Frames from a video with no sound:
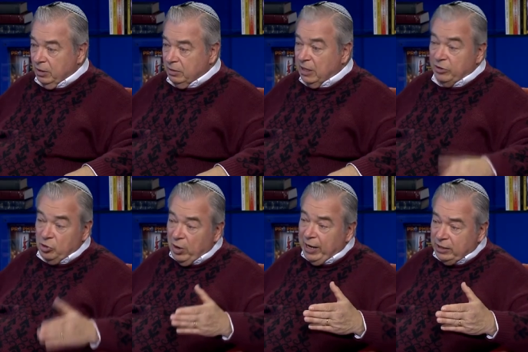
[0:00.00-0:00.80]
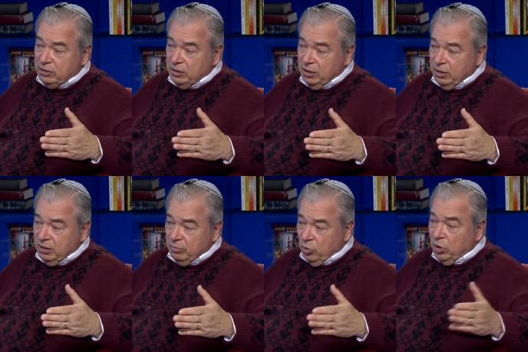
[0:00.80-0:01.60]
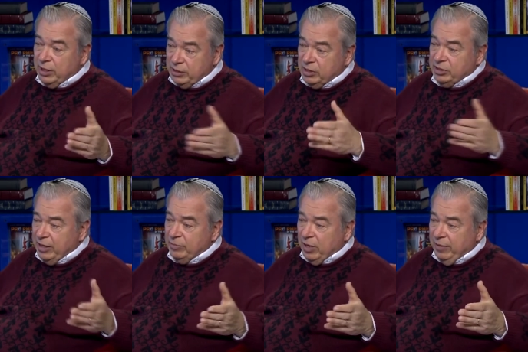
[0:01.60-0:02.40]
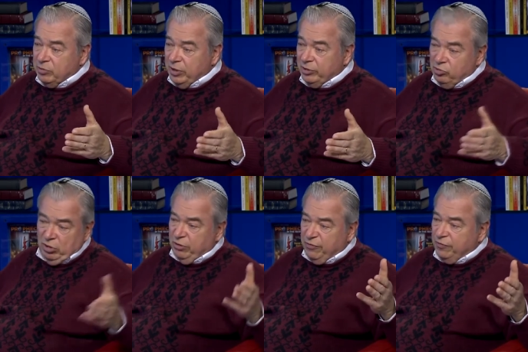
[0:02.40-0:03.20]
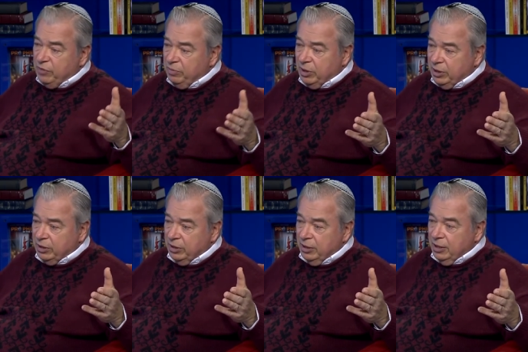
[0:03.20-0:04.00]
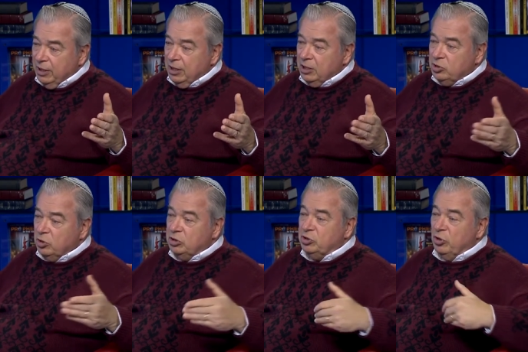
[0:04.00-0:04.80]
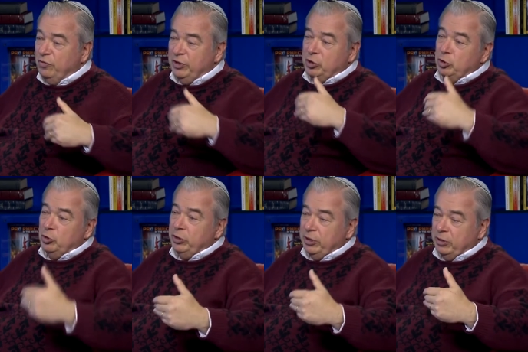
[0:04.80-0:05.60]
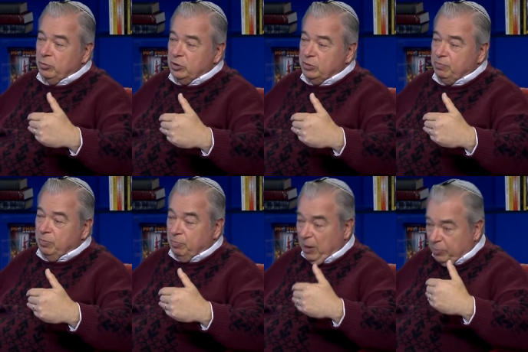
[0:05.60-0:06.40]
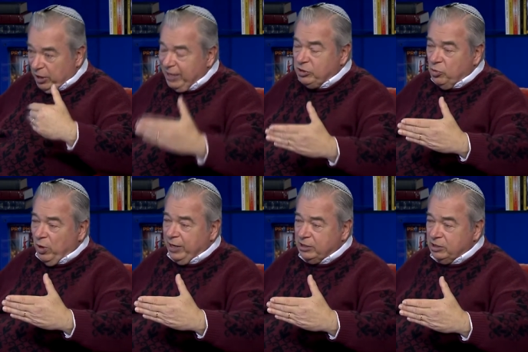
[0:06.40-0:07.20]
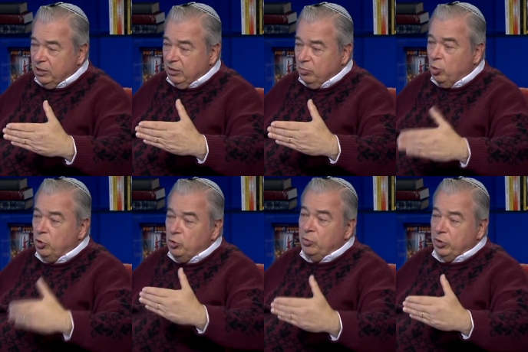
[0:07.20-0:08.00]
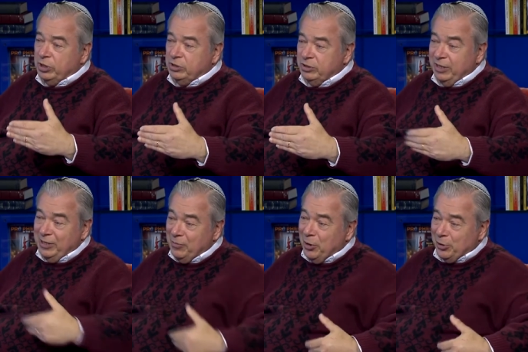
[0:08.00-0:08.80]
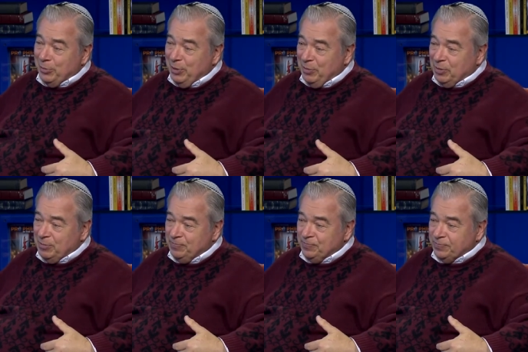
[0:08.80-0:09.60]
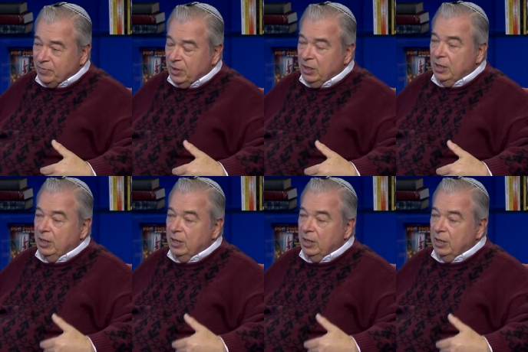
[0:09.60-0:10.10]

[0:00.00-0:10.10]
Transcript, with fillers: Now, the US, more or less at the same time, was like 250 million. So the Soviet Union was population wise more numerous than the American people. Mm-hmm.